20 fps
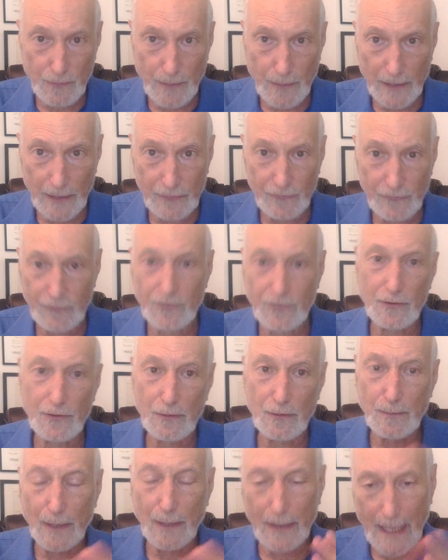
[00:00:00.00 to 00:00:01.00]
bases
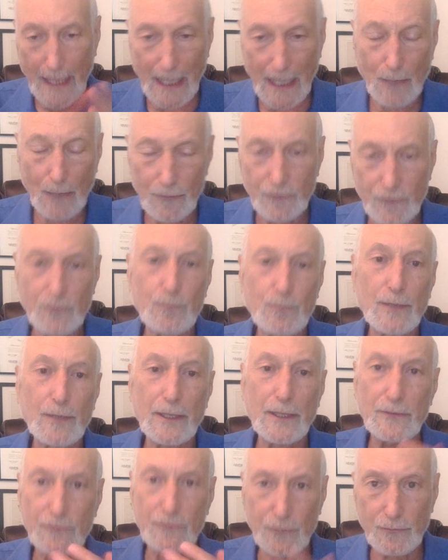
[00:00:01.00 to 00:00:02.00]
here about how it
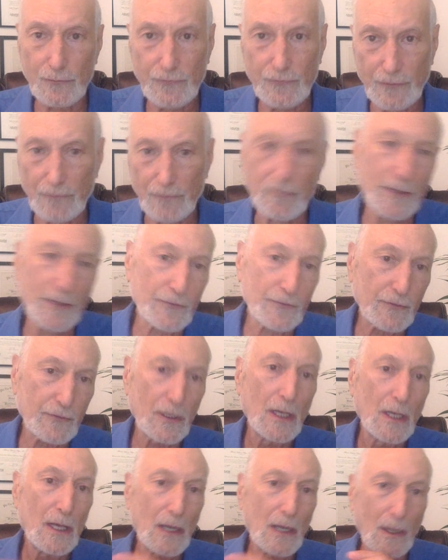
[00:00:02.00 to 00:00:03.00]
spreads, who's at risk,
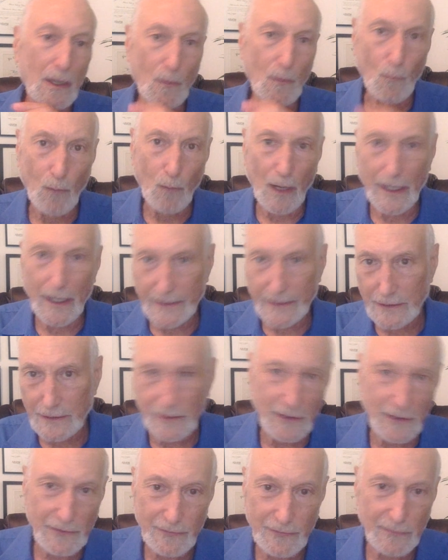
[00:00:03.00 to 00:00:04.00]
uh, why you
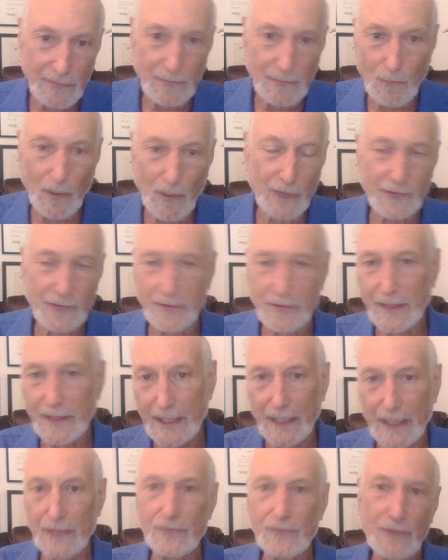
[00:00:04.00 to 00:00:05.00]
need to wash your
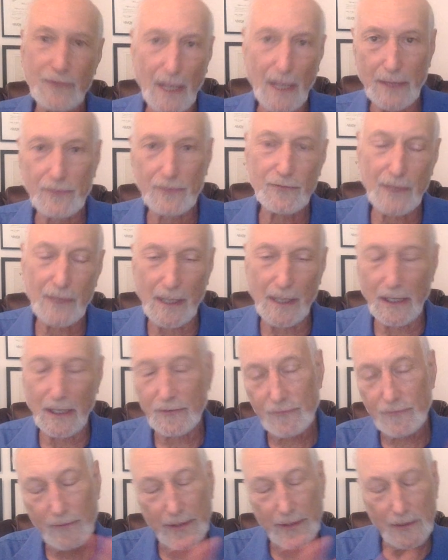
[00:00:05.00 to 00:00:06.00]
hands, how to stay
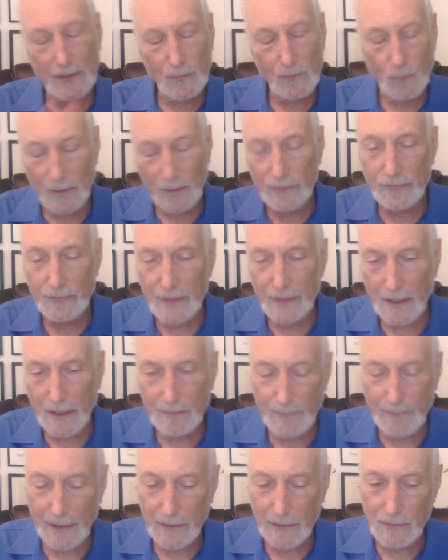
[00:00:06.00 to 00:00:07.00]
isolated, when to
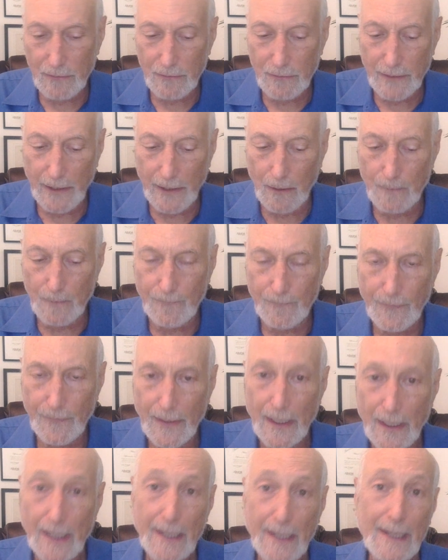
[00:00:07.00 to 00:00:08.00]
get medical care.
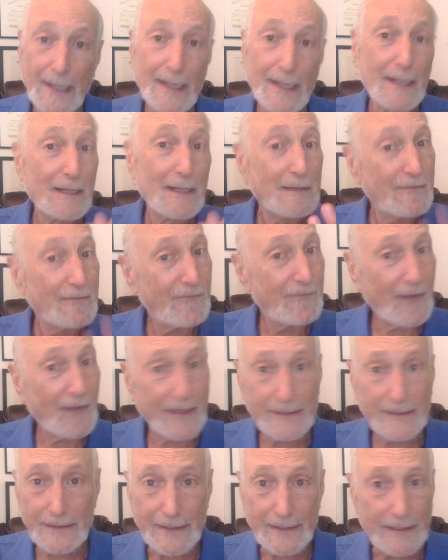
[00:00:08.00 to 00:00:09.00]

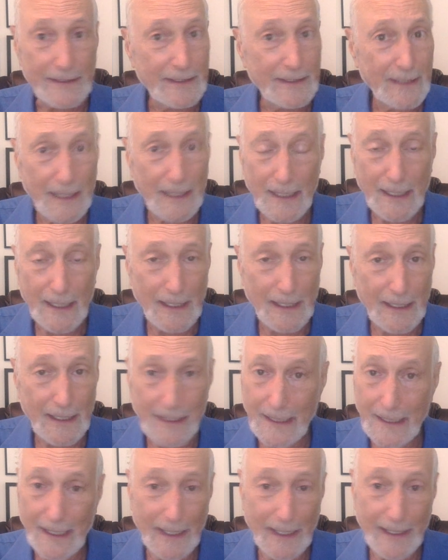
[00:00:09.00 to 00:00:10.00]
Finally,
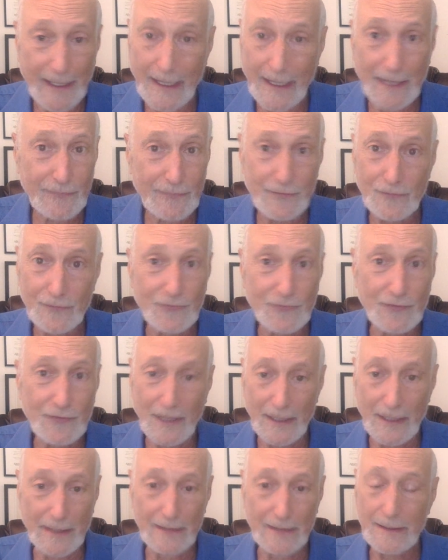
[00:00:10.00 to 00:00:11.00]
uh, I have to
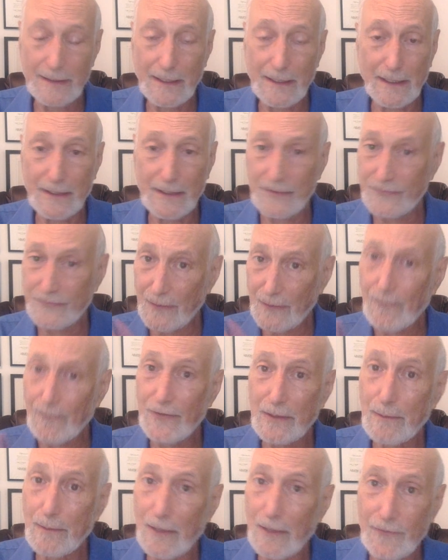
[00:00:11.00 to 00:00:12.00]
say uh,
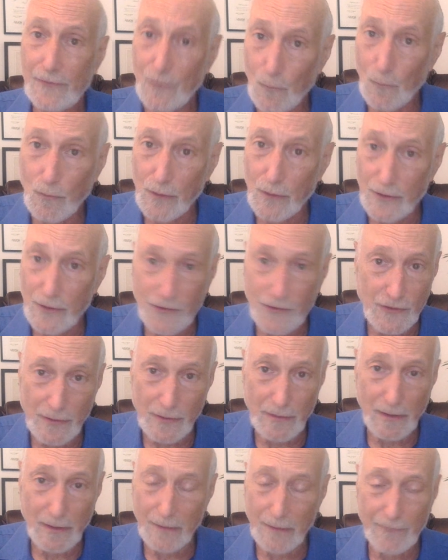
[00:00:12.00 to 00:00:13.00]
something about the
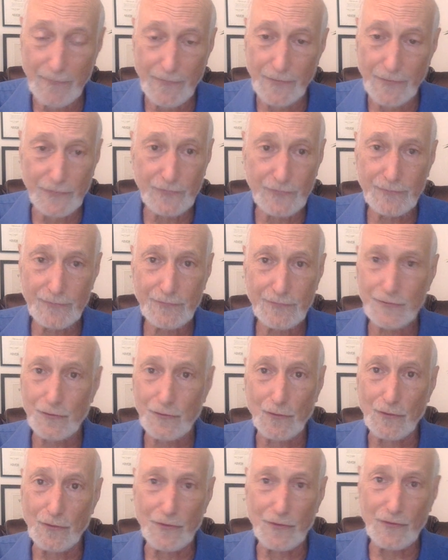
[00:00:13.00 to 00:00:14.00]
origin of this
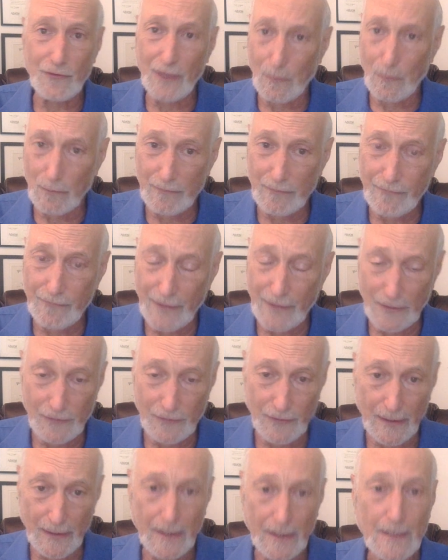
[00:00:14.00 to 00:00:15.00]
scourge that we're
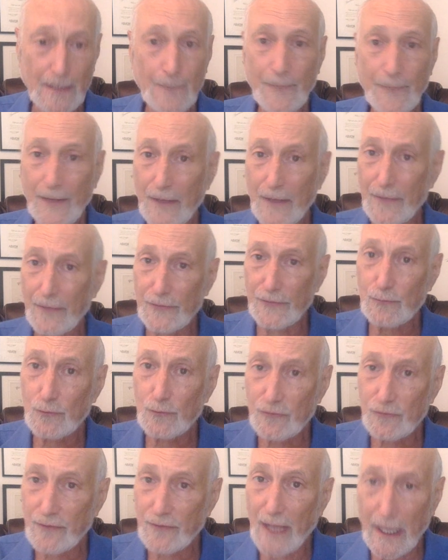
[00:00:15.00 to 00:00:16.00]
facing. Now, this
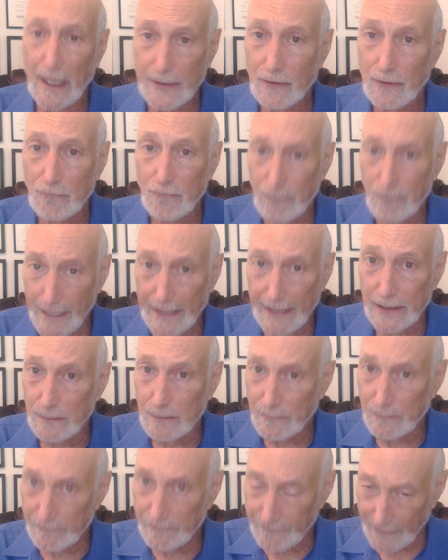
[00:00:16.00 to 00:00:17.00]
was not a
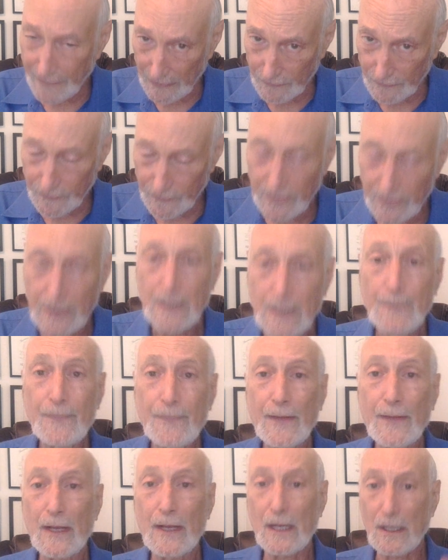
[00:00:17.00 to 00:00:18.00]
random event.
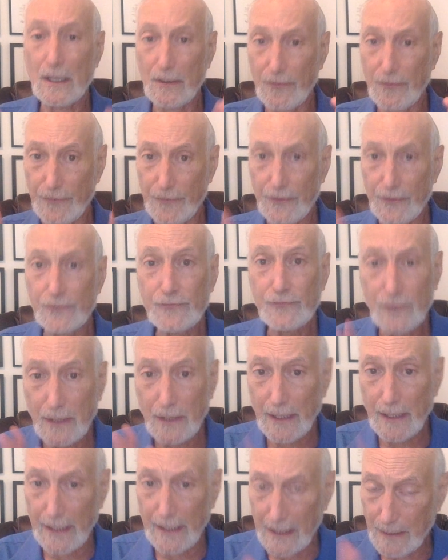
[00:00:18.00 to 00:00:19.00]
this
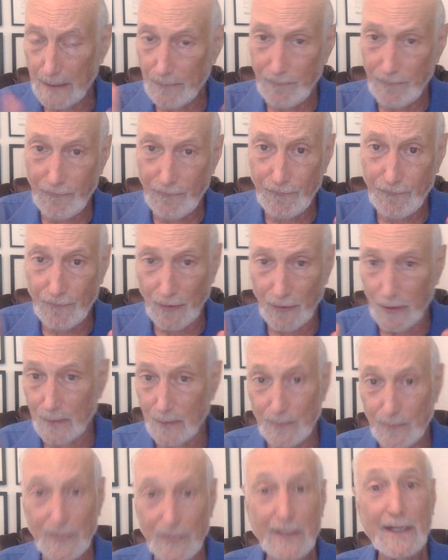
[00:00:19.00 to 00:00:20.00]
came
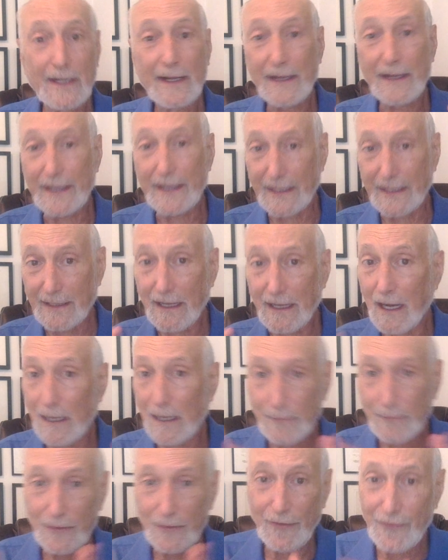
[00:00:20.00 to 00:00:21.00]
from a
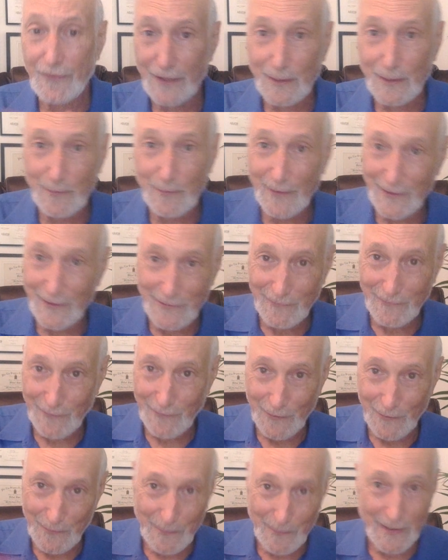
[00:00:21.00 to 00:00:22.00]
common theme that you've
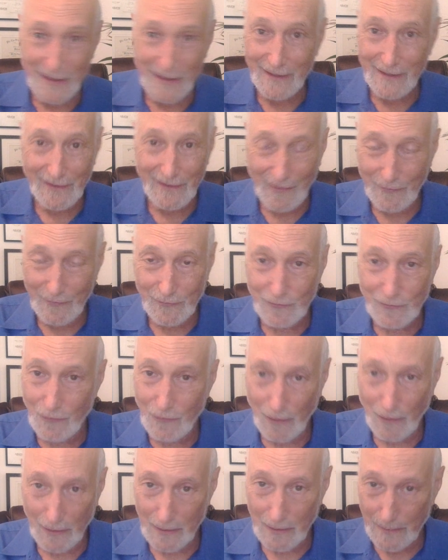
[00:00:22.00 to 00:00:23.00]
heard me and others
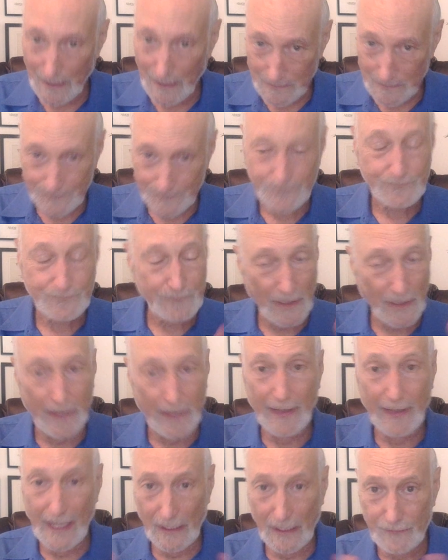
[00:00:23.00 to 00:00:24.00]
talk about.
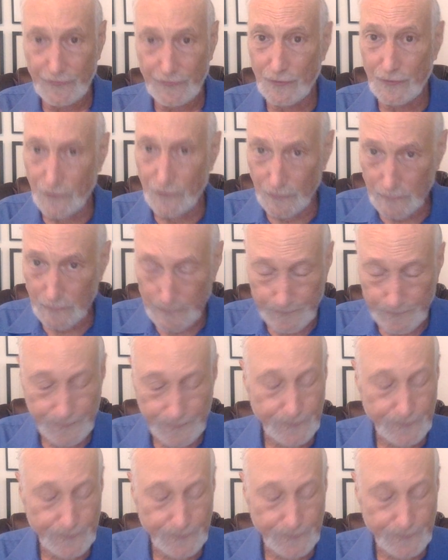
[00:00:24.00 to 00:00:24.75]
It has to do